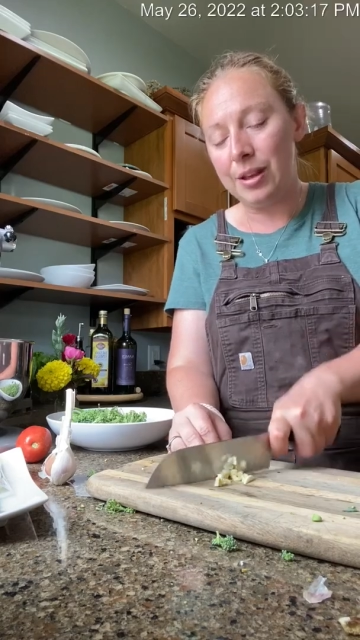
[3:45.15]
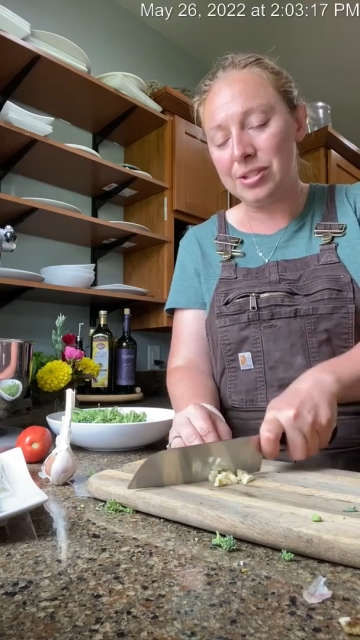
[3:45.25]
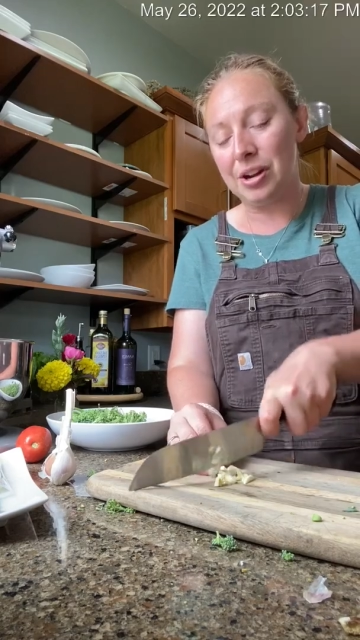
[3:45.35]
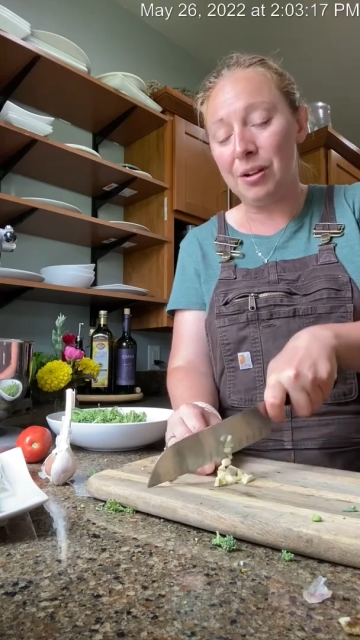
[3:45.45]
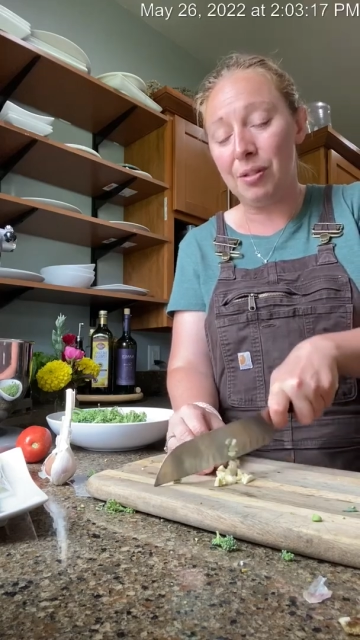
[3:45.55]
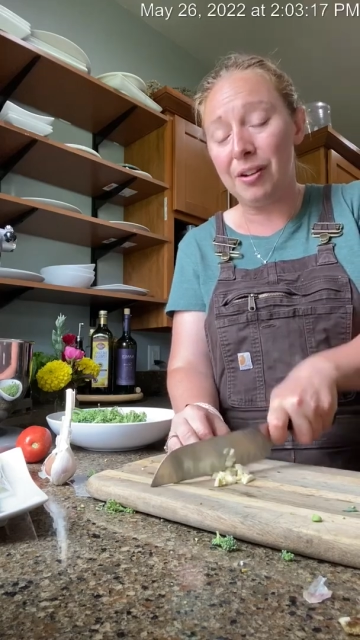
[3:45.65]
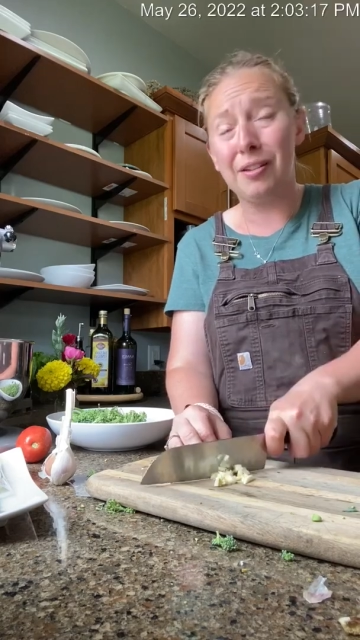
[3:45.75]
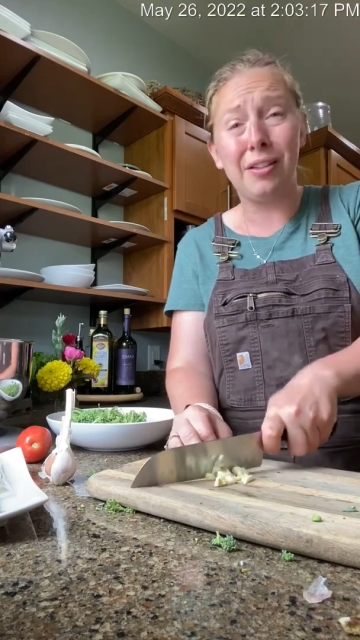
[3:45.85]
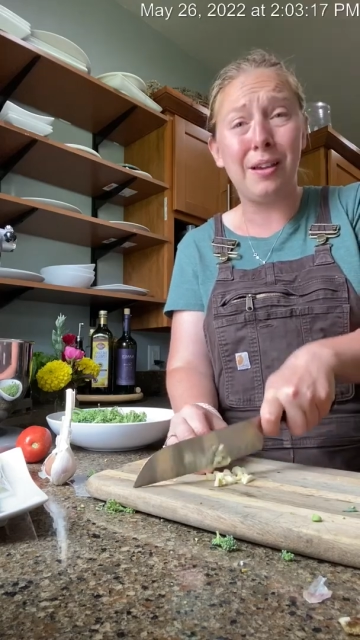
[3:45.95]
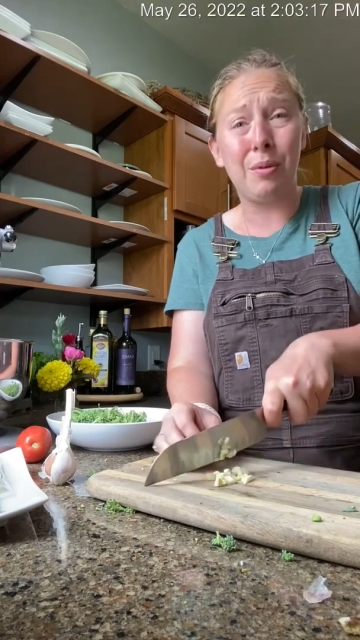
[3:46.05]
we started
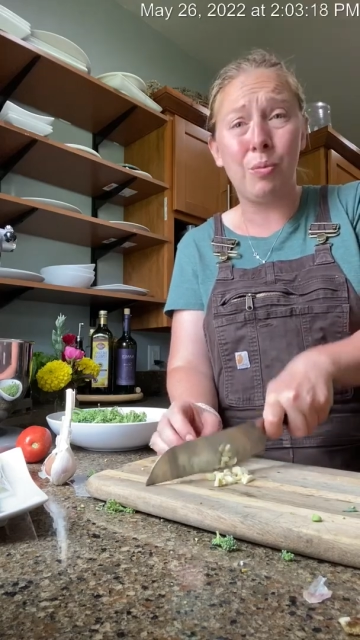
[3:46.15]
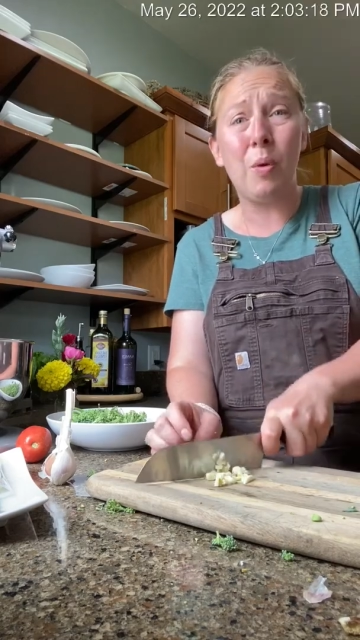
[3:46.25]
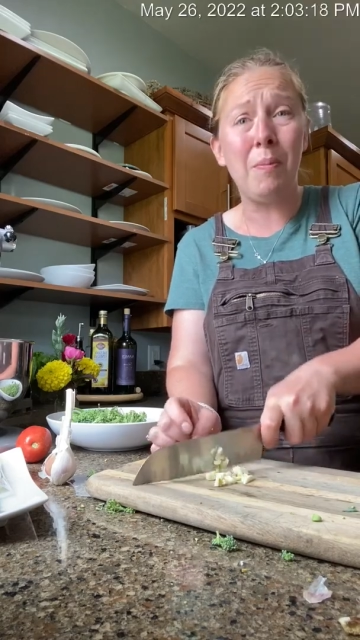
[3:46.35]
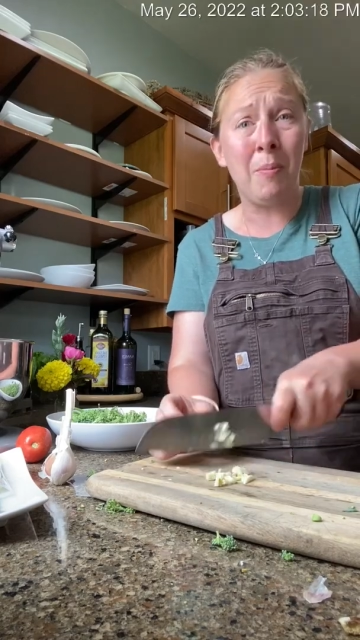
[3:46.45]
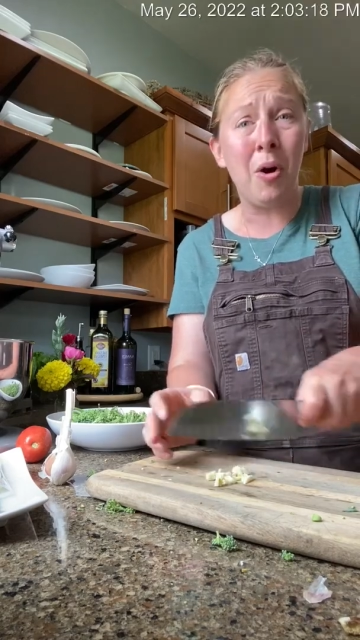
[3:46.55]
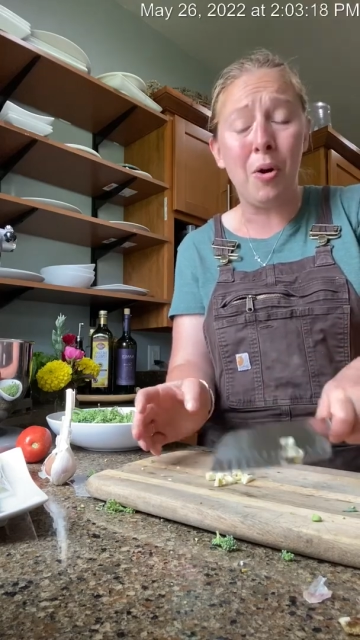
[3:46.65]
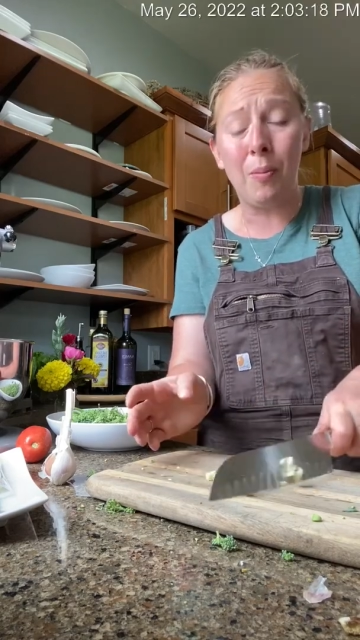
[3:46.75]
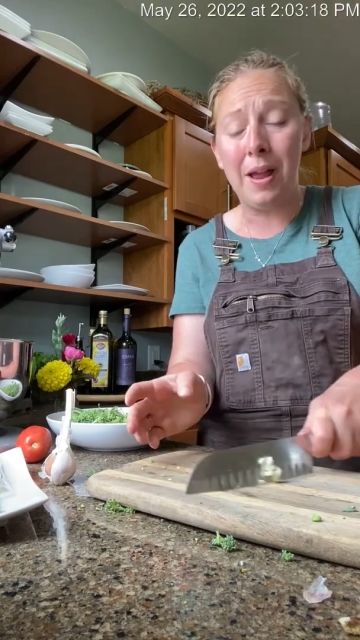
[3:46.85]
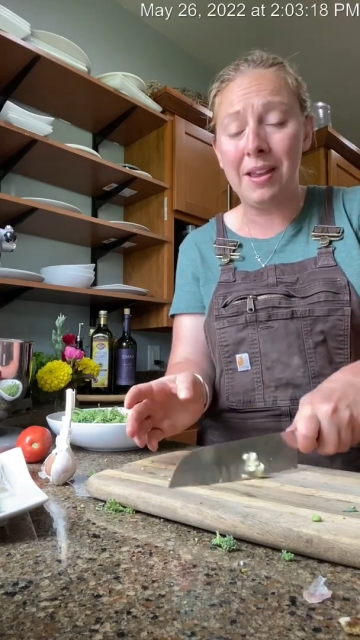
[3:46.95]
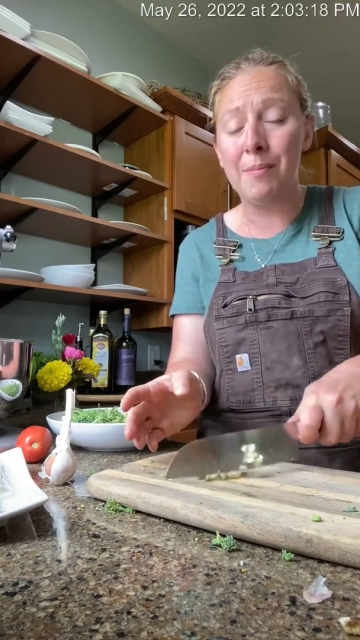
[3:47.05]
literally with one bulb,
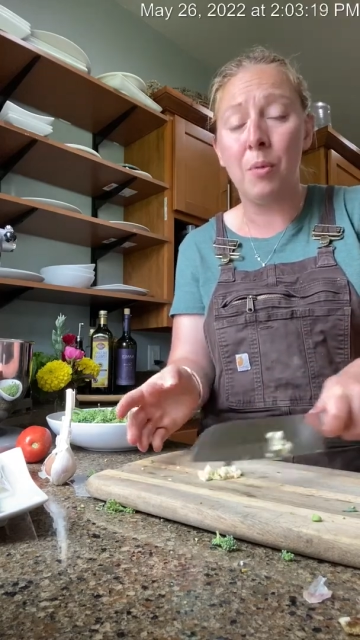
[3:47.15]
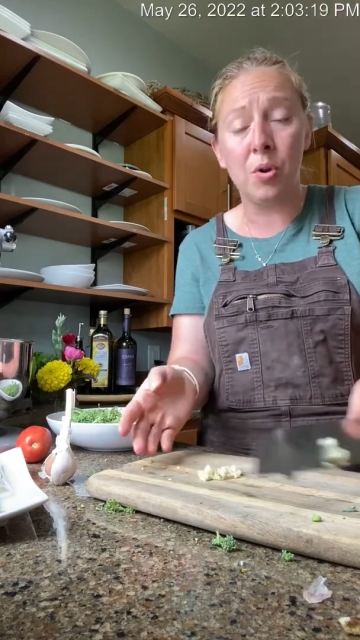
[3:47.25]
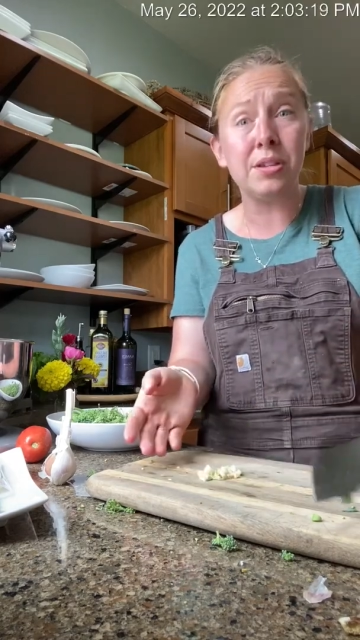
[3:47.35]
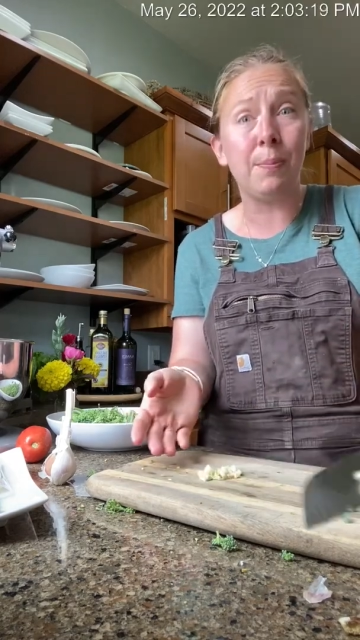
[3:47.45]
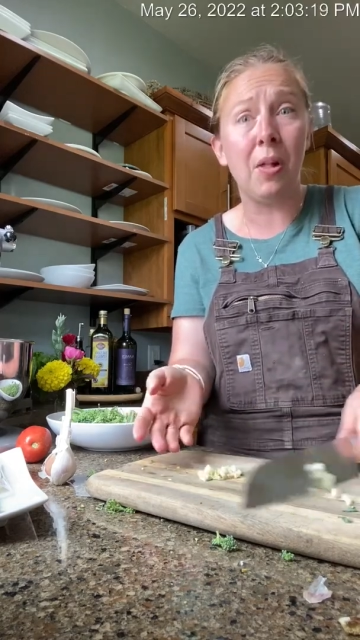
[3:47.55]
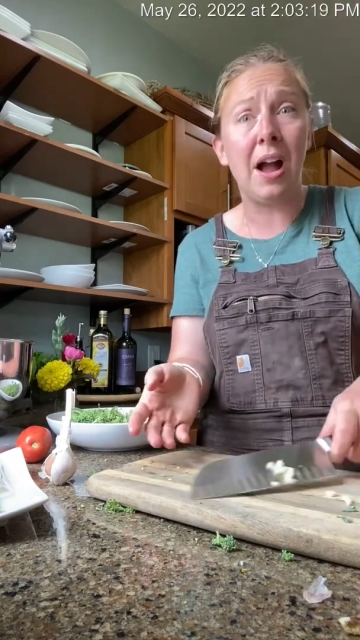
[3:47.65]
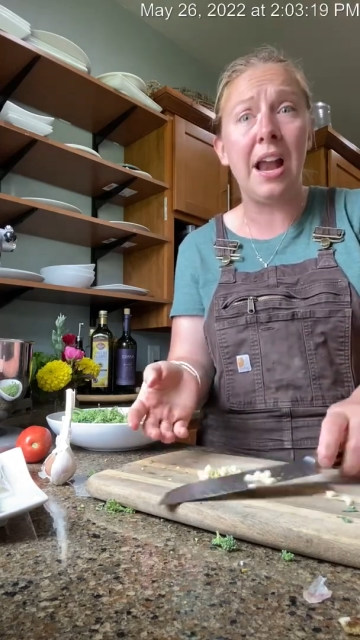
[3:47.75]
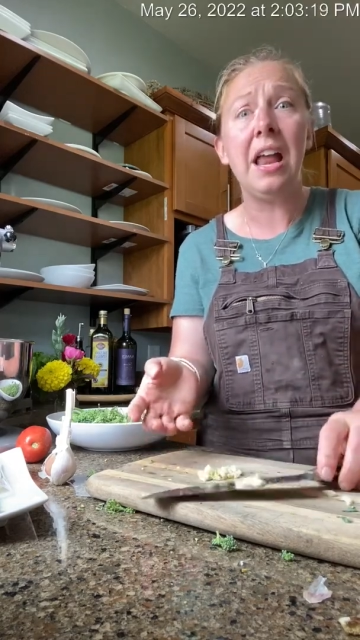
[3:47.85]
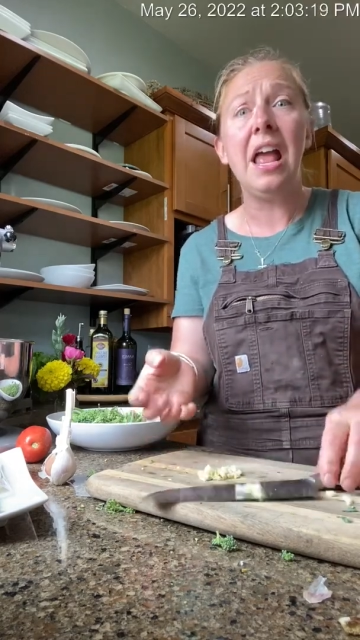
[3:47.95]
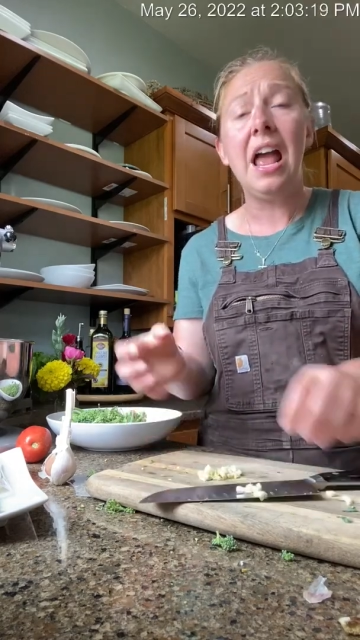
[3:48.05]
and it multiplied.